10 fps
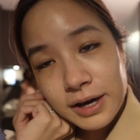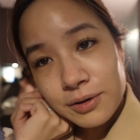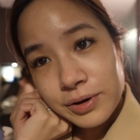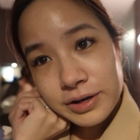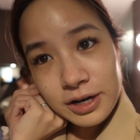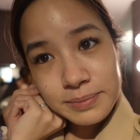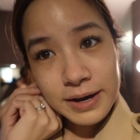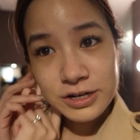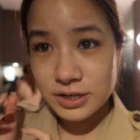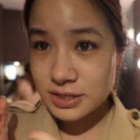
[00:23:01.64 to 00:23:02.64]
Yeah, I woke up,
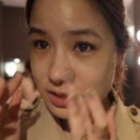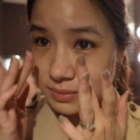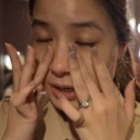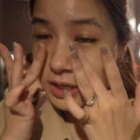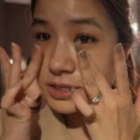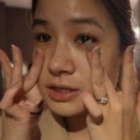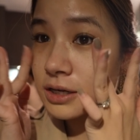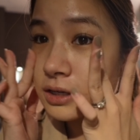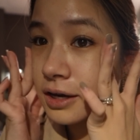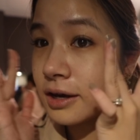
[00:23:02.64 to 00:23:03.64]
I just did my
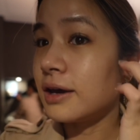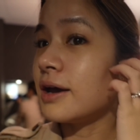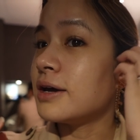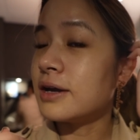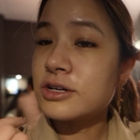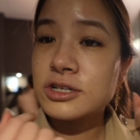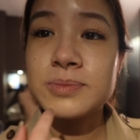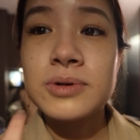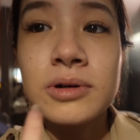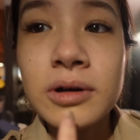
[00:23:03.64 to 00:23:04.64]
skincare, and I
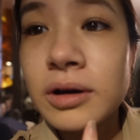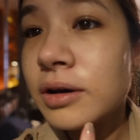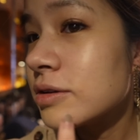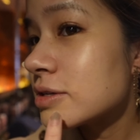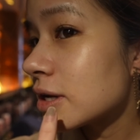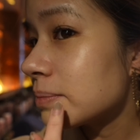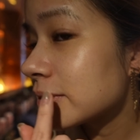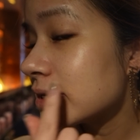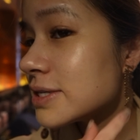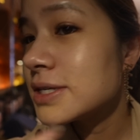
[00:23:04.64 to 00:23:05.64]
just put on
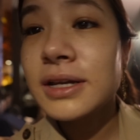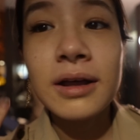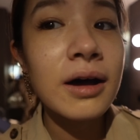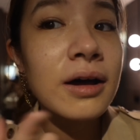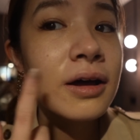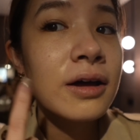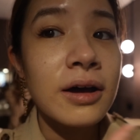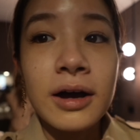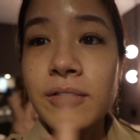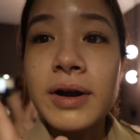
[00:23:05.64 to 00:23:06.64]
some concealer
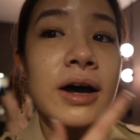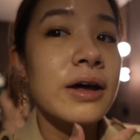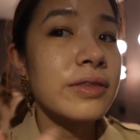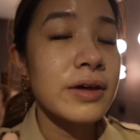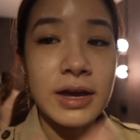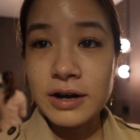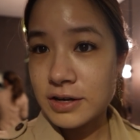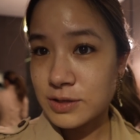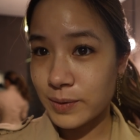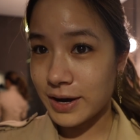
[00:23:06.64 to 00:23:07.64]
around the
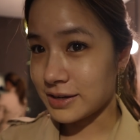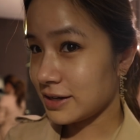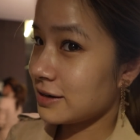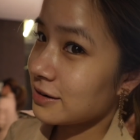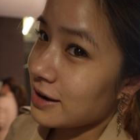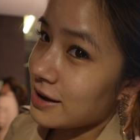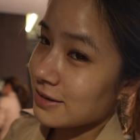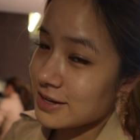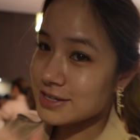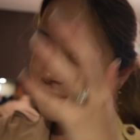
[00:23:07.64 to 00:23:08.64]
areas where I needed it,
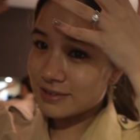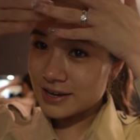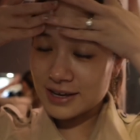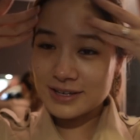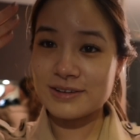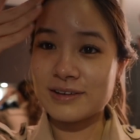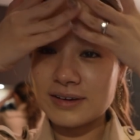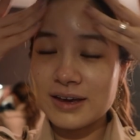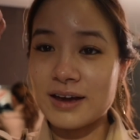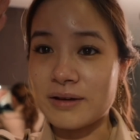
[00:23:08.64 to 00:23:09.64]
and that's it. So
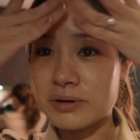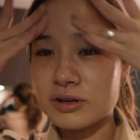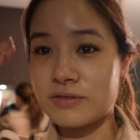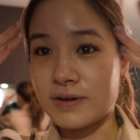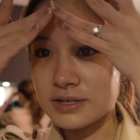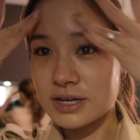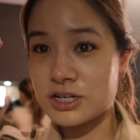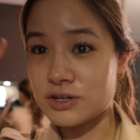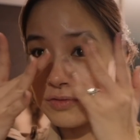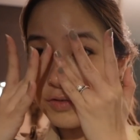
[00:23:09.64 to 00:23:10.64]
yeah, I'm gonna go
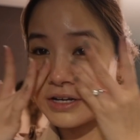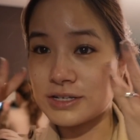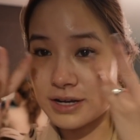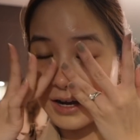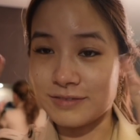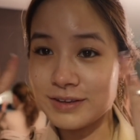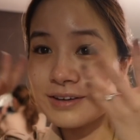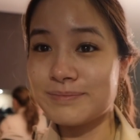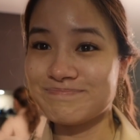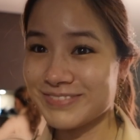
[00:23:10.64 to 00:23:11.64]
foundation free today, I
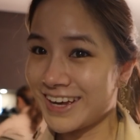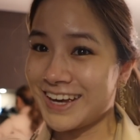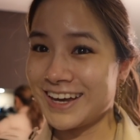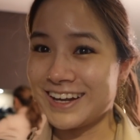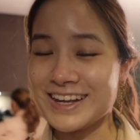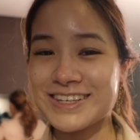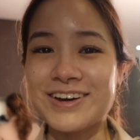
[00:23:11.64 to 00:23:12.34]
think. Let's